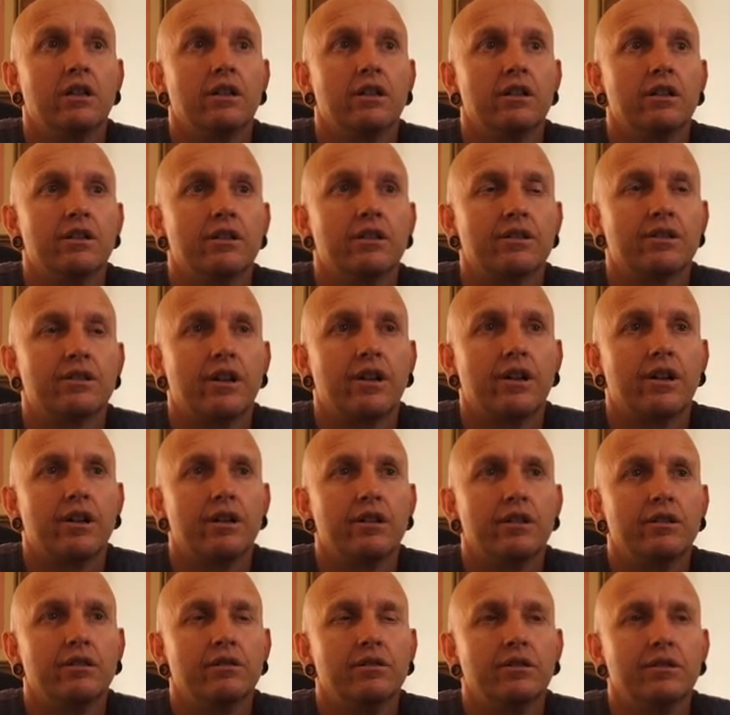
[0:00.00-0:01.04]

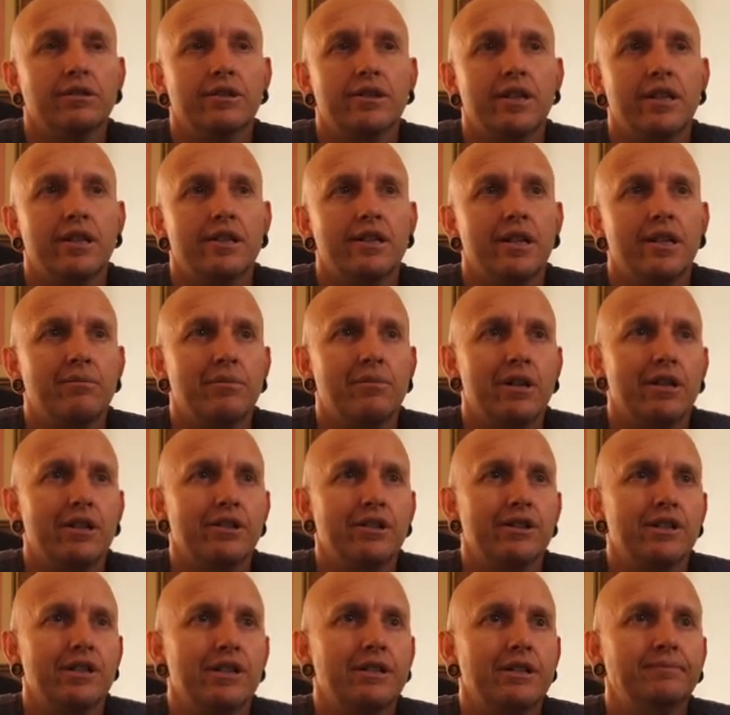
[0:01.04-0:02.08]
So Teddy's out,
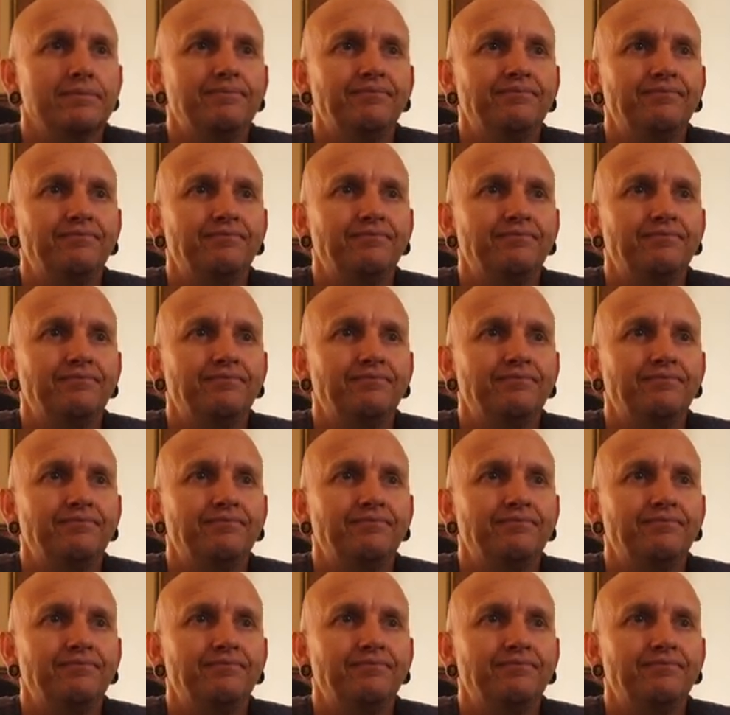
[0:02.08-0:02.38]
Manu's in.